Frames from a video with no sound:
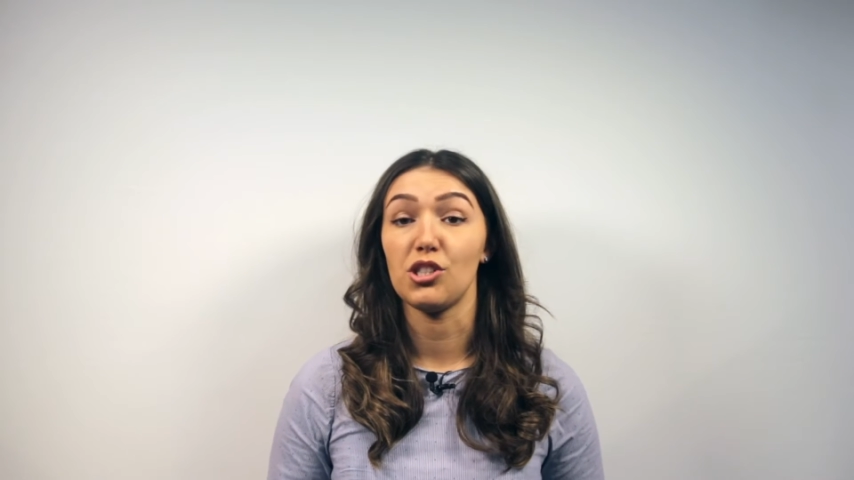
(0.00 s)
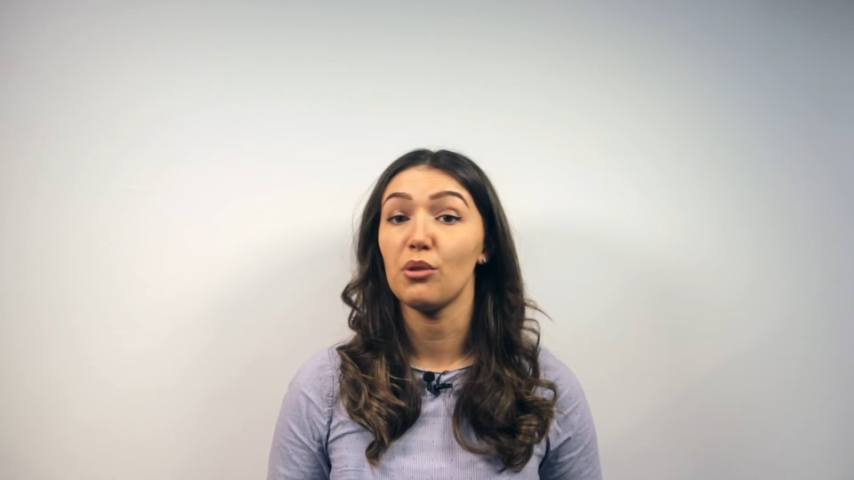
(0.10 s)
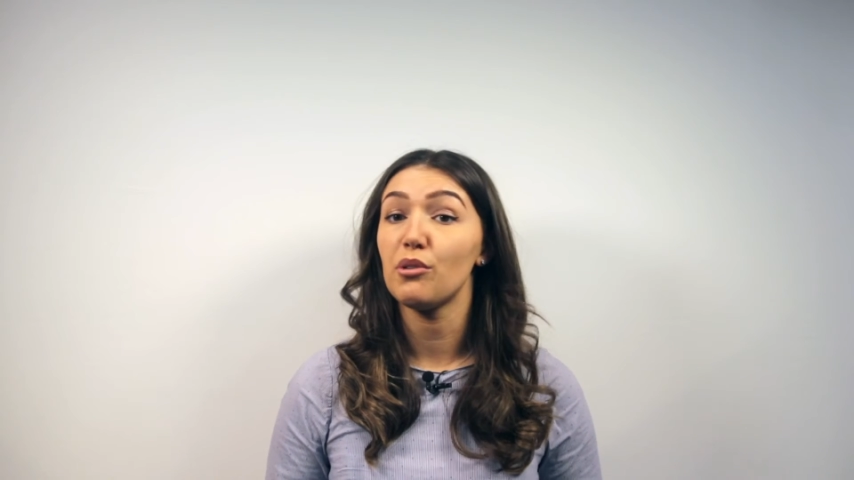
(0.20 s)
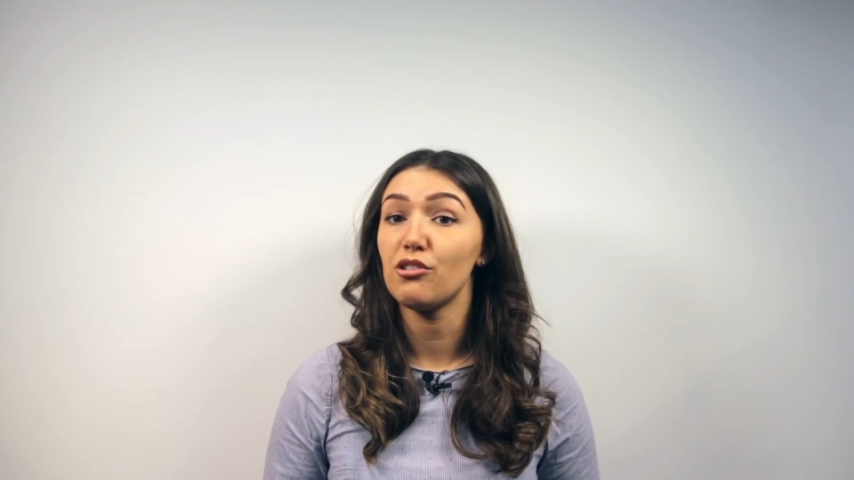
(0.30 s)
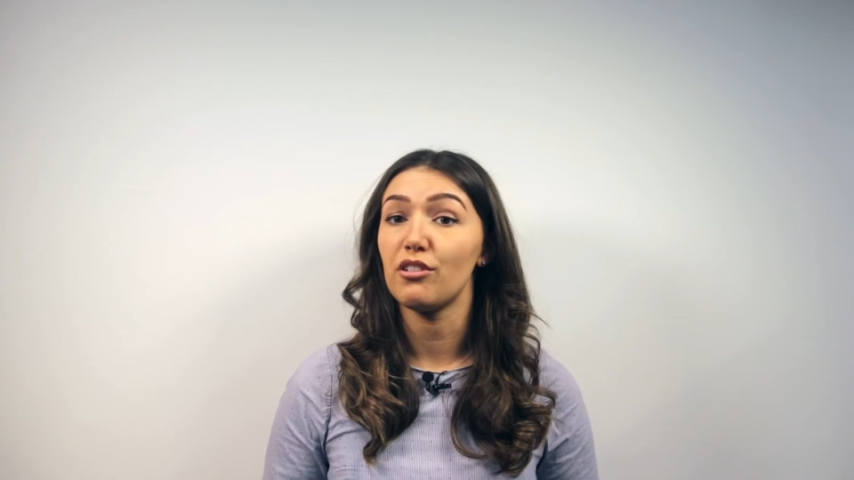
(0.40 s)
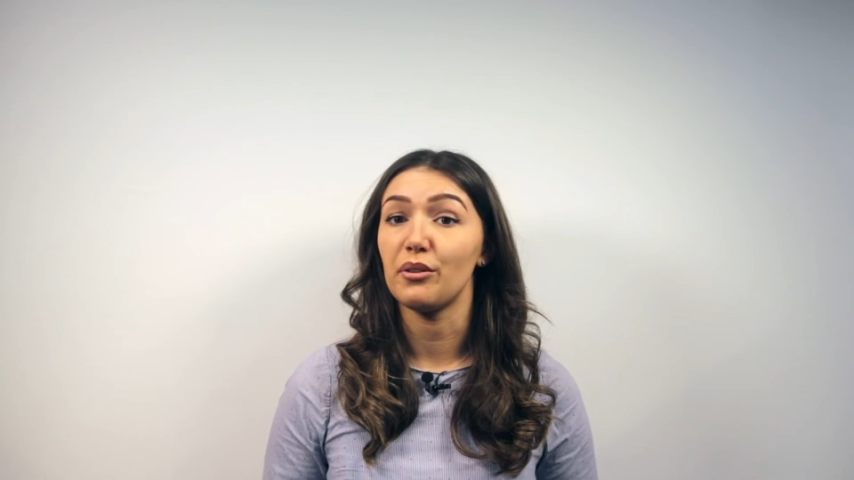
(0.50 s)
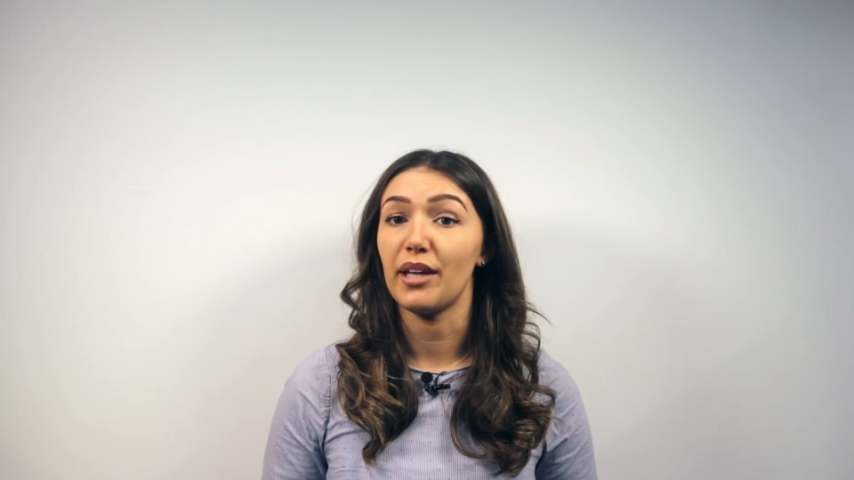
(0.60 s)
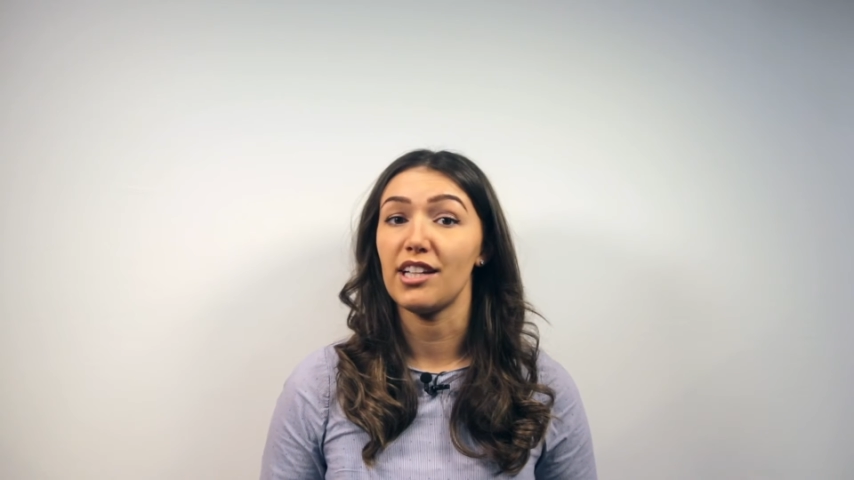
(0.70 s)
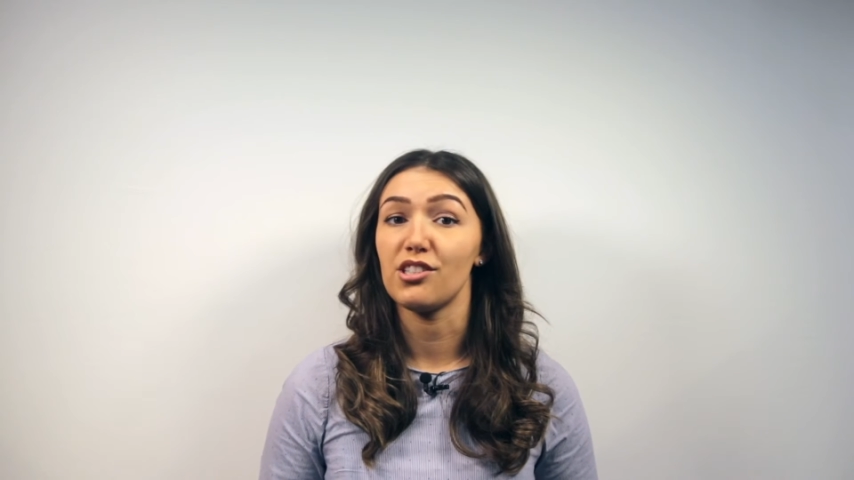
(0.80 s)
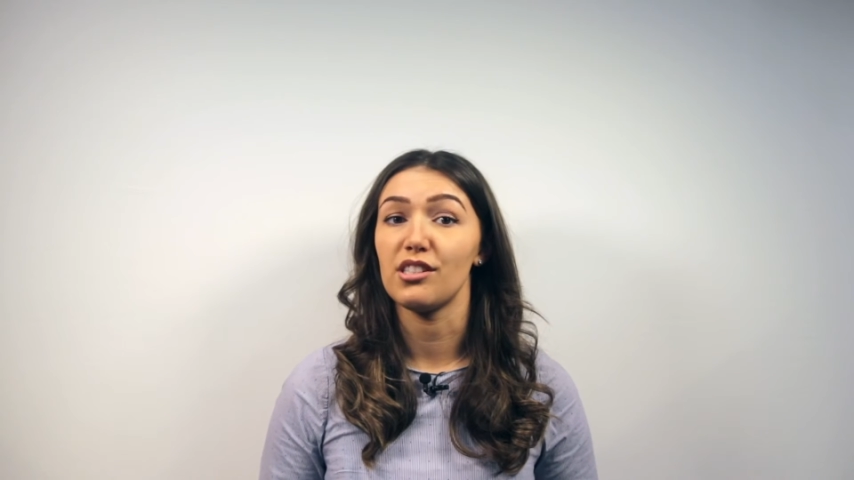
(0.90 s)
in 200
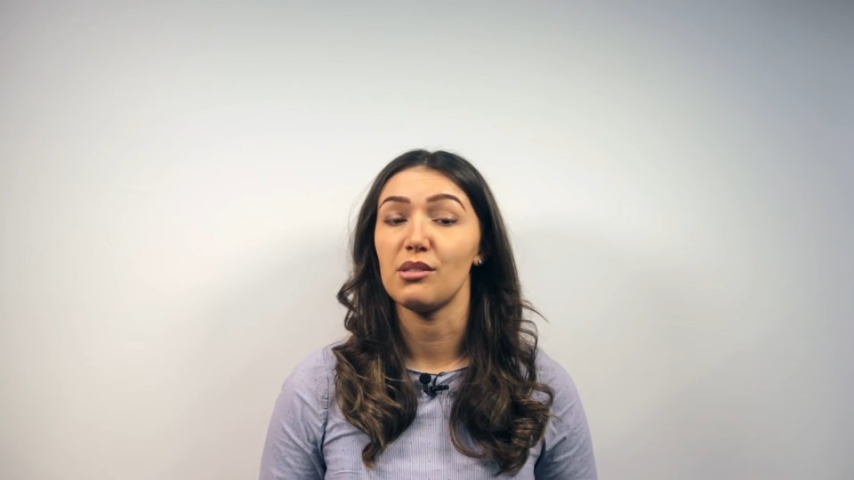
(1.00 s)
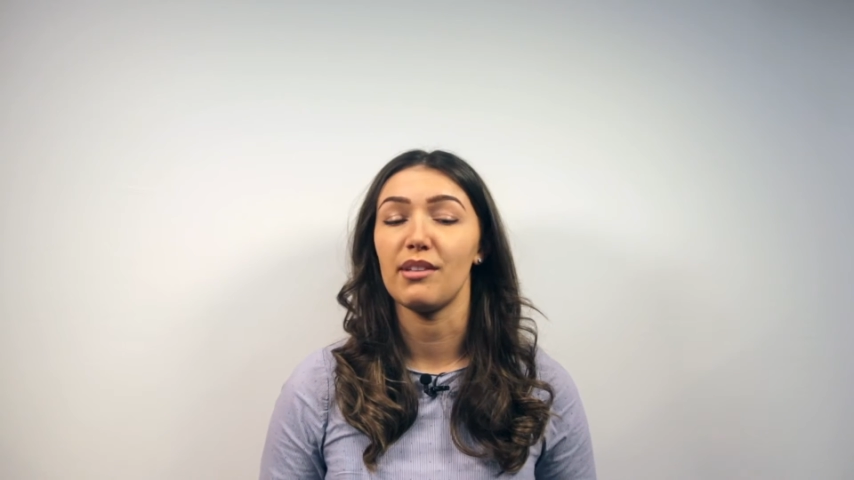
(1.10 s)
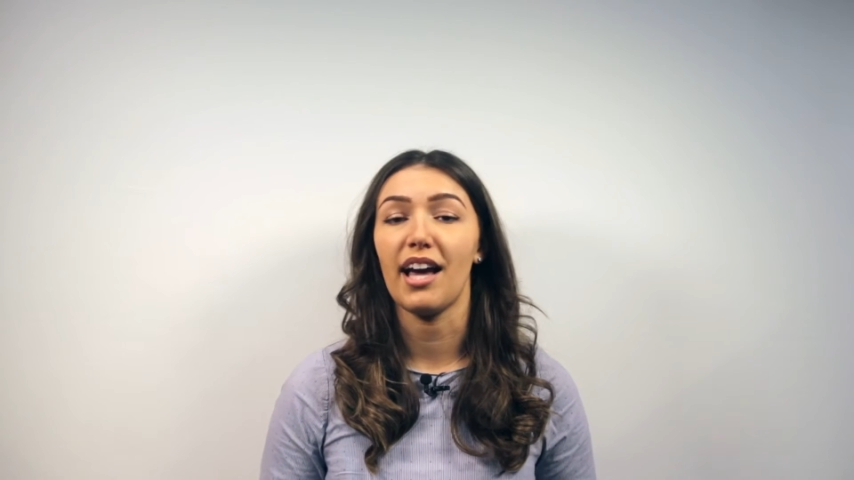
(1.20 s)
locations